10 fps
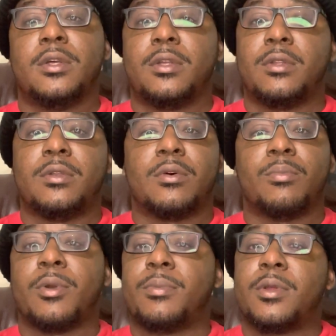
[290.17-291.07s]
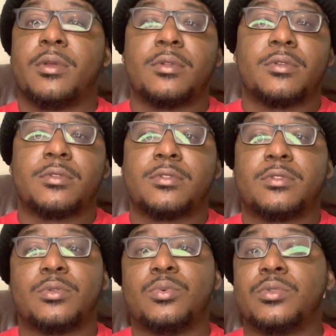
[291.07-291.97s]
You know, maybe get
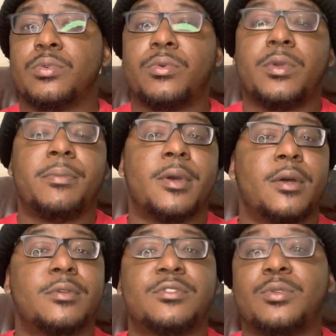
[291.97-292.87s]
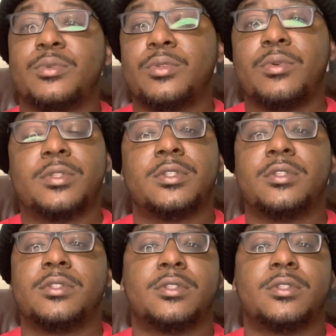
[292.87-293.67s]
two or three rebounds, two or three assists.